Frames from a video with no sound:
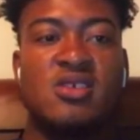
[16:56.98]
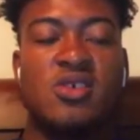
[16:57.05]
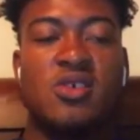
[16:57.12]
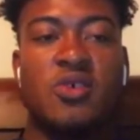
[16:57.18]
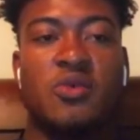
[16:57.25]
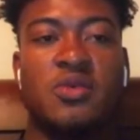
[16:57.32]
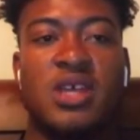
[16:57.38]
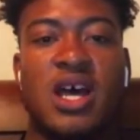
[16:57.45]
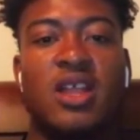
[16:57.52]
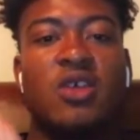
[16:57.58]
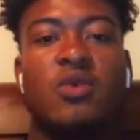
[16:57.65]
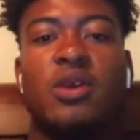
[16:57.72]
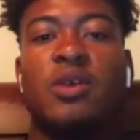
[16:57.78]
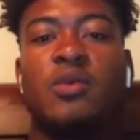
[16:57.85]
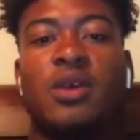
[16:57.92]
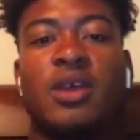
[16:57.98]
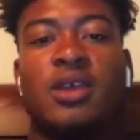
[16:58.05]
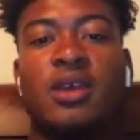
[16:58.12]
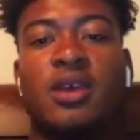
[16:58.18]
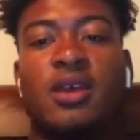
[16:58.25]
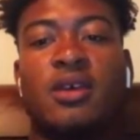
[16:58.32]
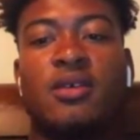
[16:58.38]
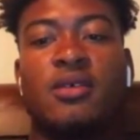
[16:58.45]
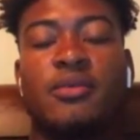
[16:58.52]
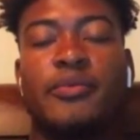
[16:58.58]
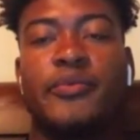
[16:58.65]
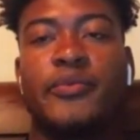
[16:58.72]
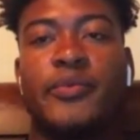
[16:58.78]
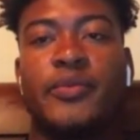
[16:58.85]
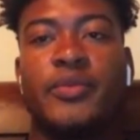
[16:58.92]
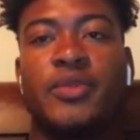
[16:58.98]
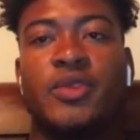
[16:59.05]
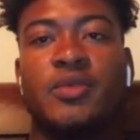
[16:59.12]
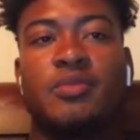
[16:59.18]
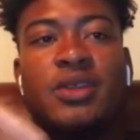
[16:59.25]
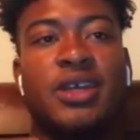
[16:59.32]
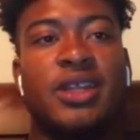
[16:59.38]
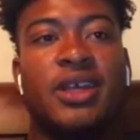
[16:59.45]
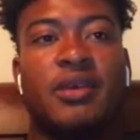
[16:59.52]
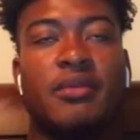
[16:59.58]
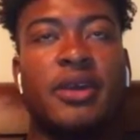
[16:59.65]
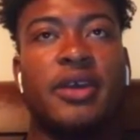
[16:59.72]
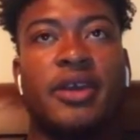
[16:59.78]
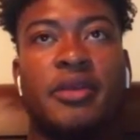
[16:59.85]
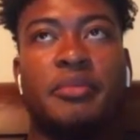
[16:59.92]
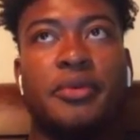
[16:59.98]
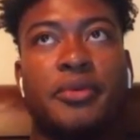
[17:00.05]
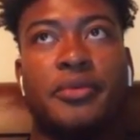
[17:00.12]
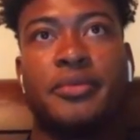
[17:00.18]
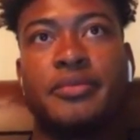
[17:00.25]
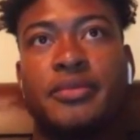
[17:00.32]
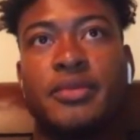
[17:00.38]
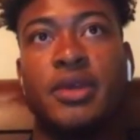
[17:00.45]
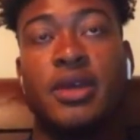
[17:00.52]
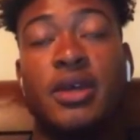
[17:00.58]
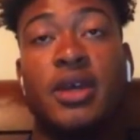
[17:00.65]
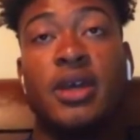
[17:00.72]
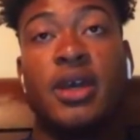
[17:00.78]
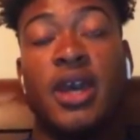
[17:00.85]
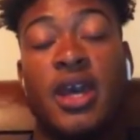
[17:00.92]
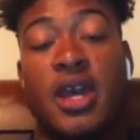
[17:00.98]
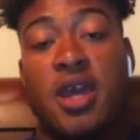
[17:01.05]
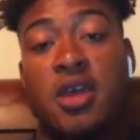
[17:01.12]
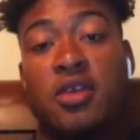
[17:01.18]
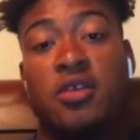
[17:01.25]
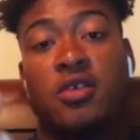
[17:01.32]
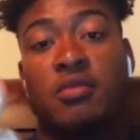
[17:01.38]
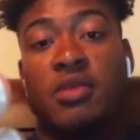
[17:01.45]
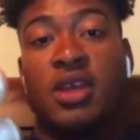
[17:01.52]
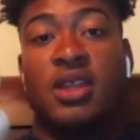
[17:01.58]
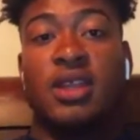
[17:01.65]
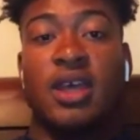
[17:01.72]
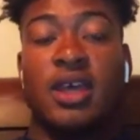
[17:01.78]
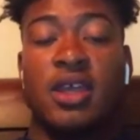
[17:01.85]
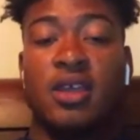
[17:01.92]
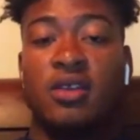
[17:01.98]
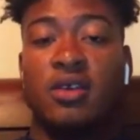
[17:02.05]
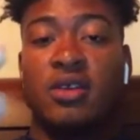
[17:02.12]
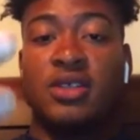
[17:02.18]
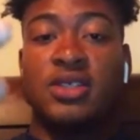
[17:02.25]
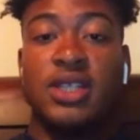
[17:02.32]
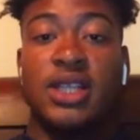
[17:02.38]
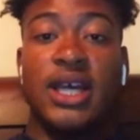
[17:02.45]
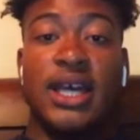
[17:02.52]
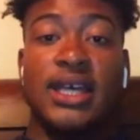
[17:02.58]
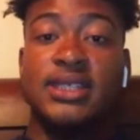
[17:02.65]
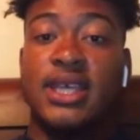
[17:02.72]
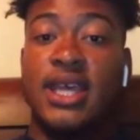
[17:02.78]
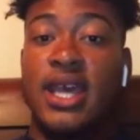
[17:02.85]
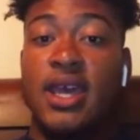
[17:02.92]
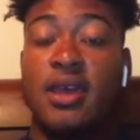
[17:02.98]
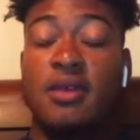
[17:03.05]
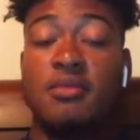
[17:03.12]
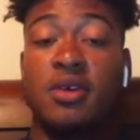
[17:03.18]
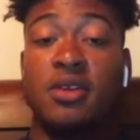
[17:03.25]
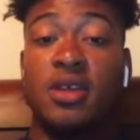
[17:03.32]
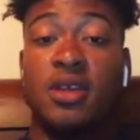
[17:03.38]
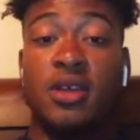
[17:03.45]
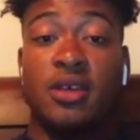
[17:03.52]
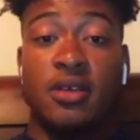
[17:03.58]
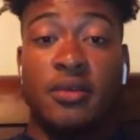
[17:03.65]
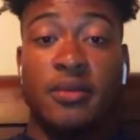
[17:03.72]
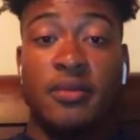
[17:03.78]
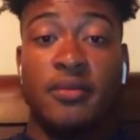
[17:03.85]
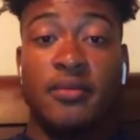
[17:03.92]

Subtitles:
So it was Halloween weekend. Play Lake Mary, boom. And me thinking, this is the last game of the year.